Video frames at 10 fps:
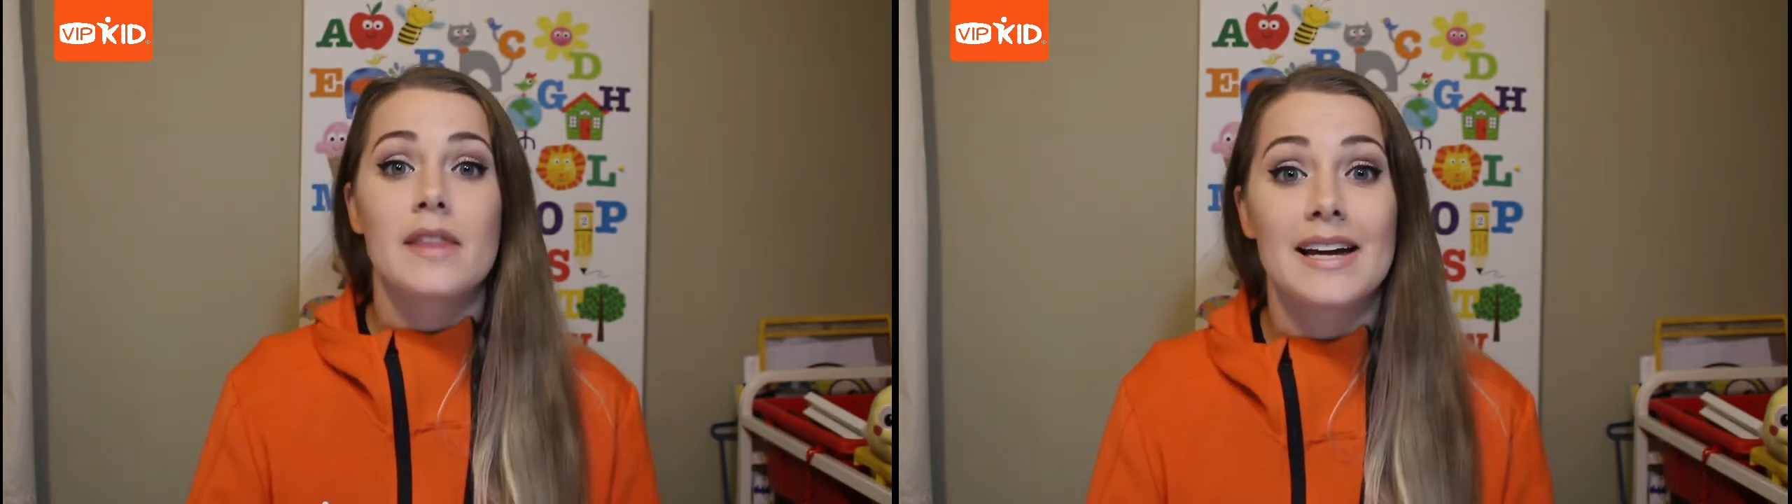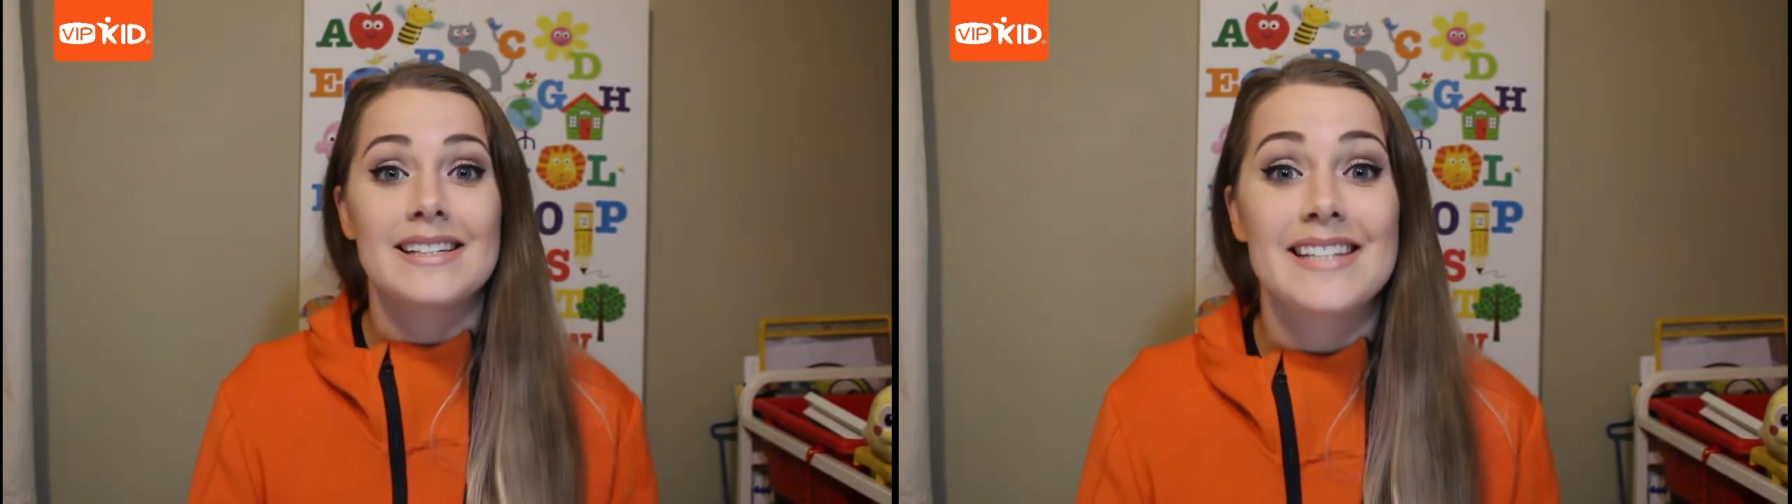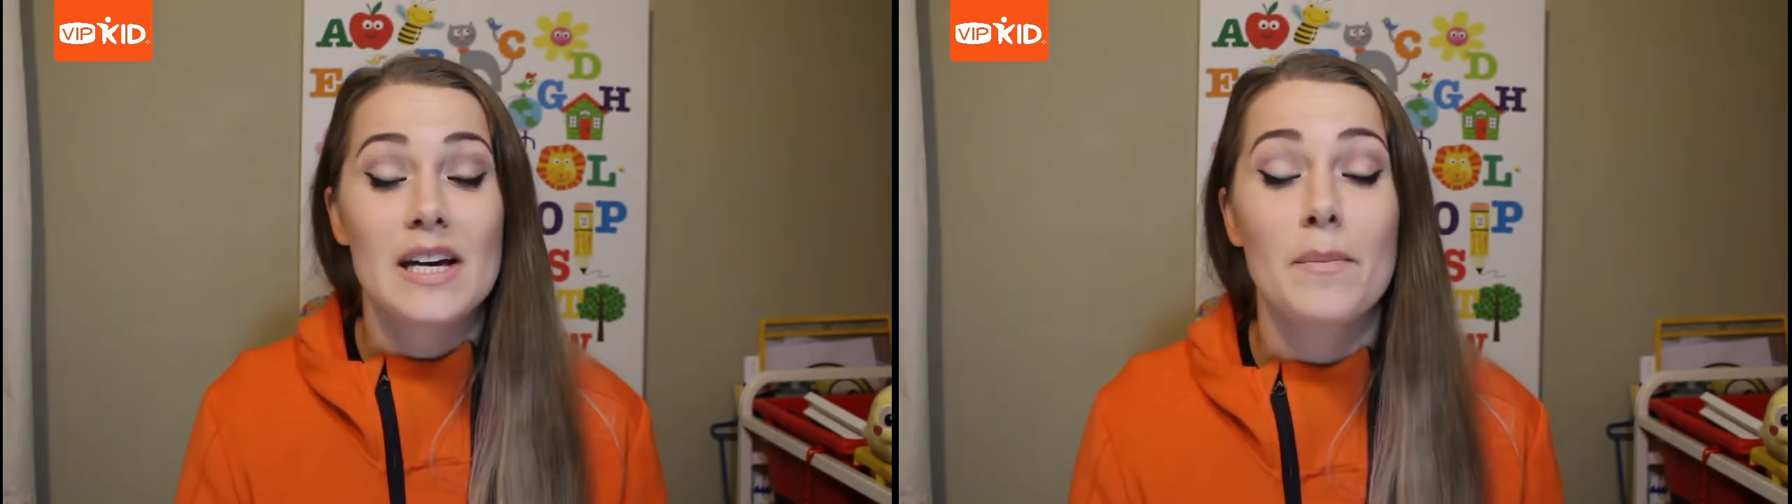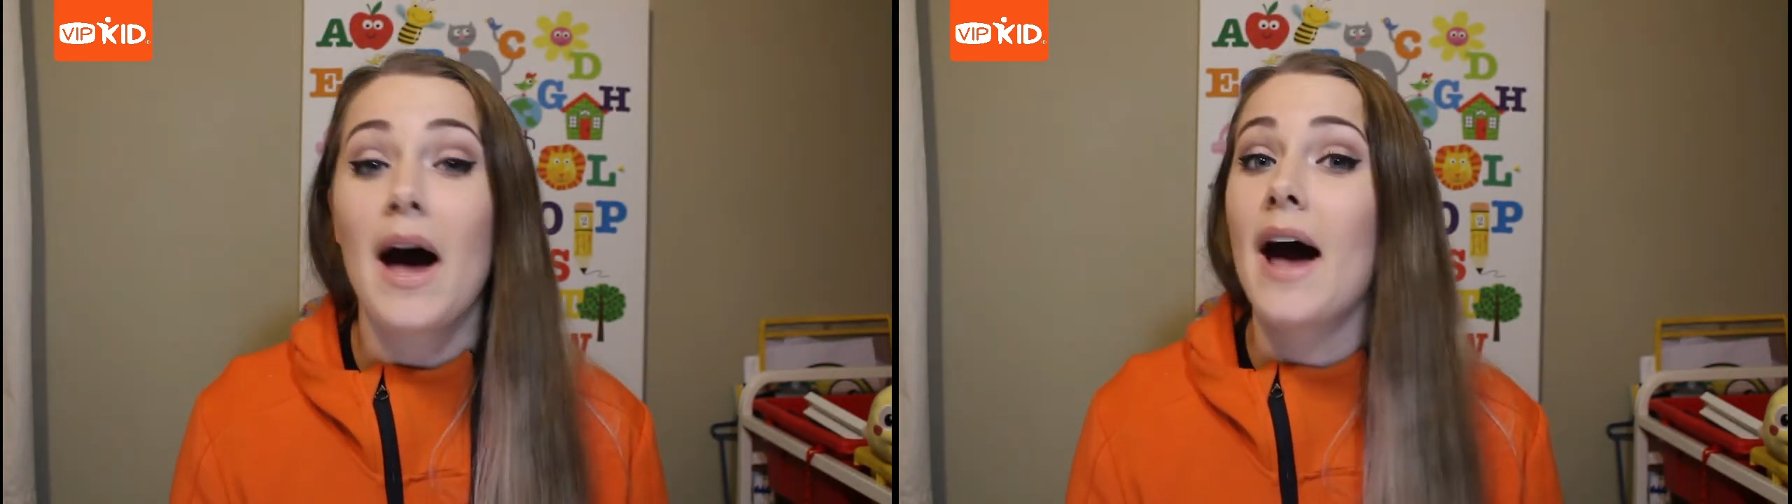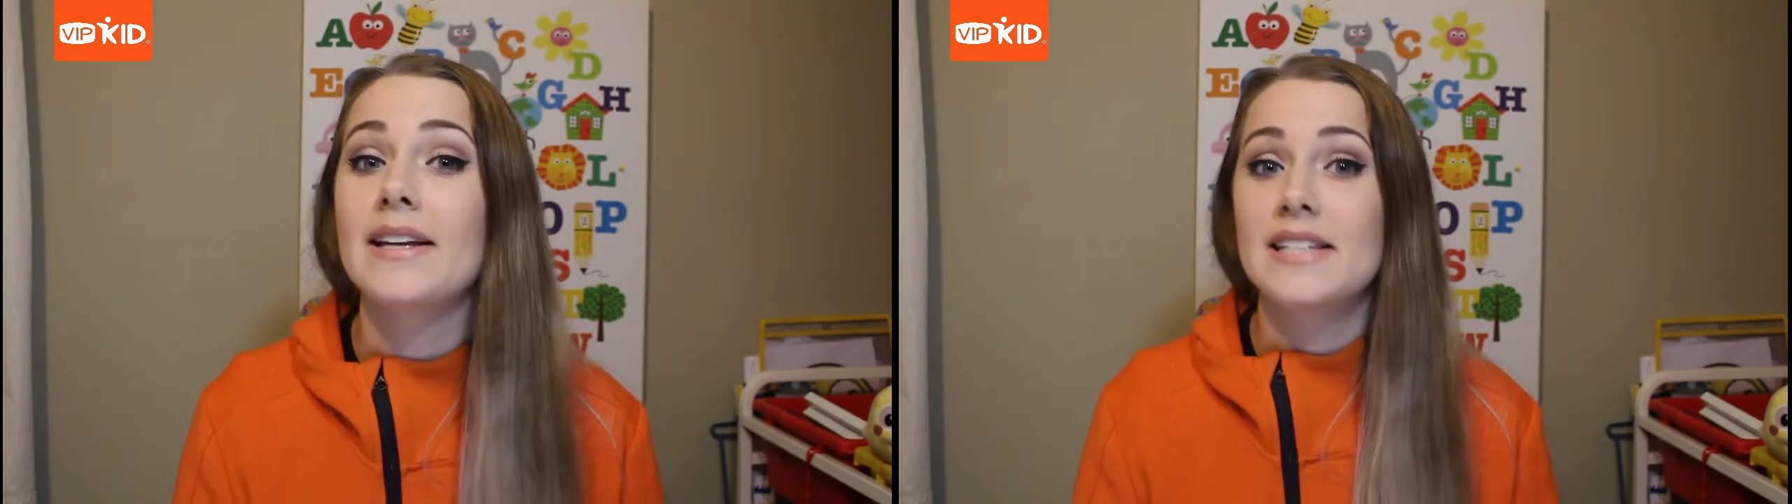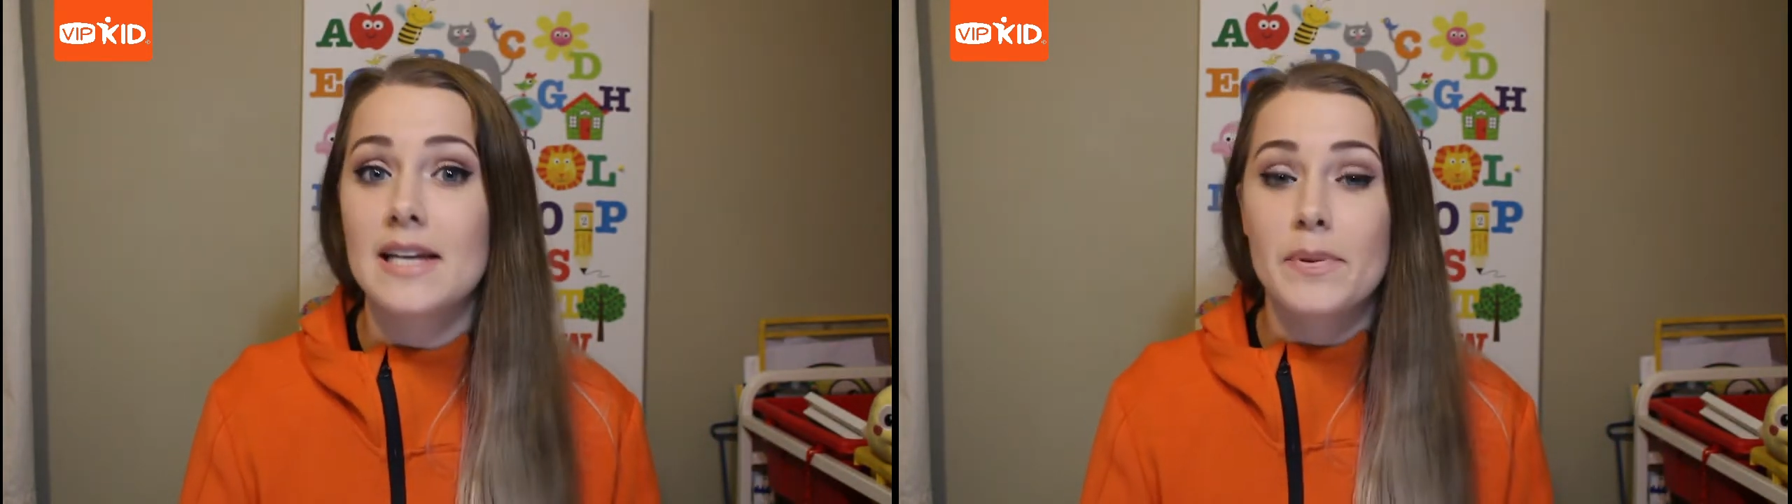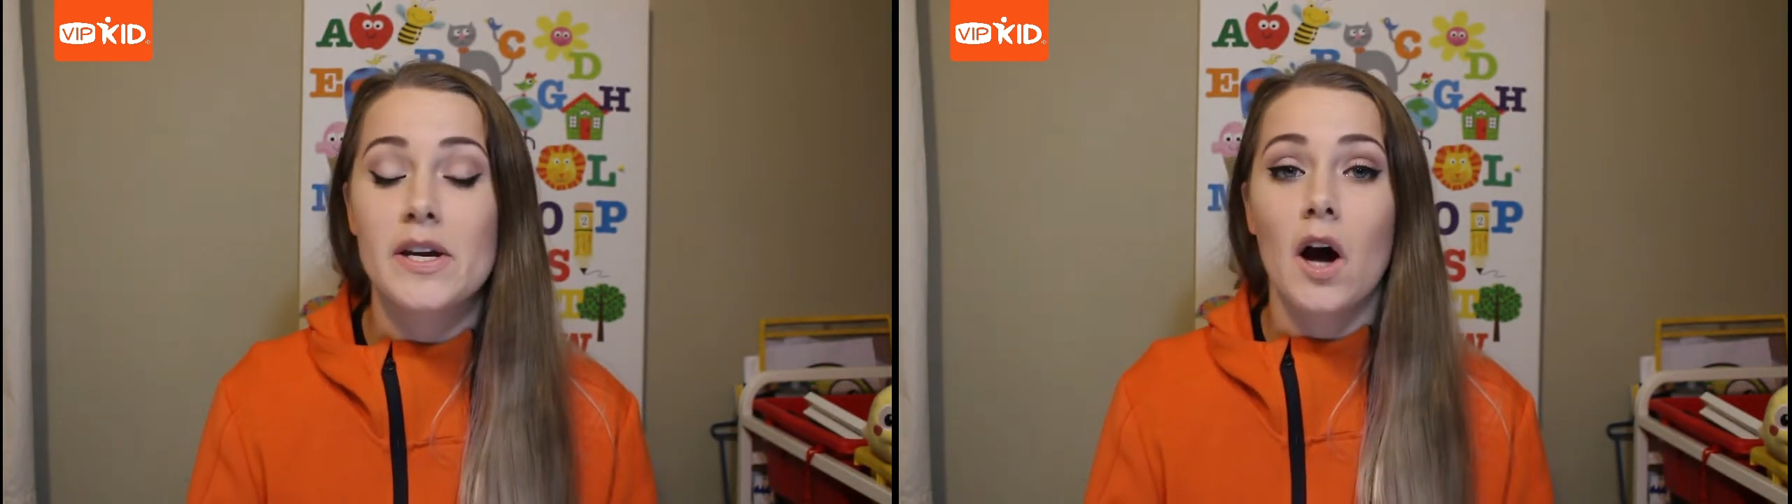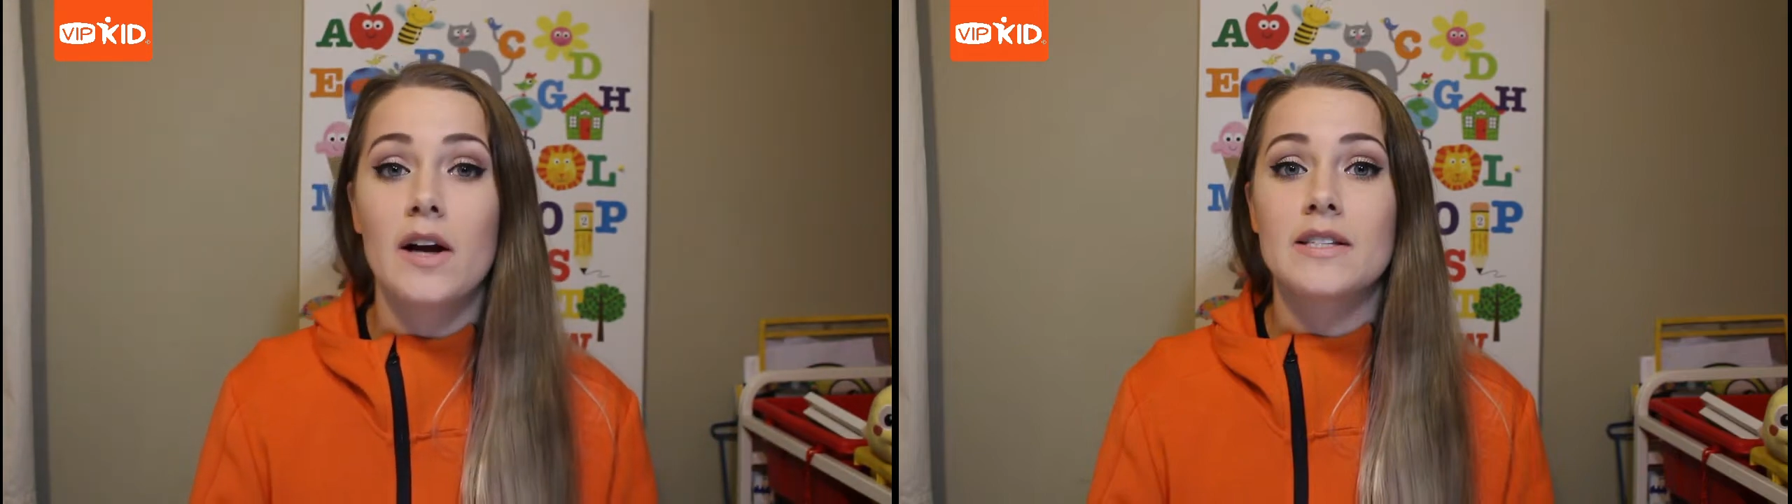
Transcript: The idea behind TPR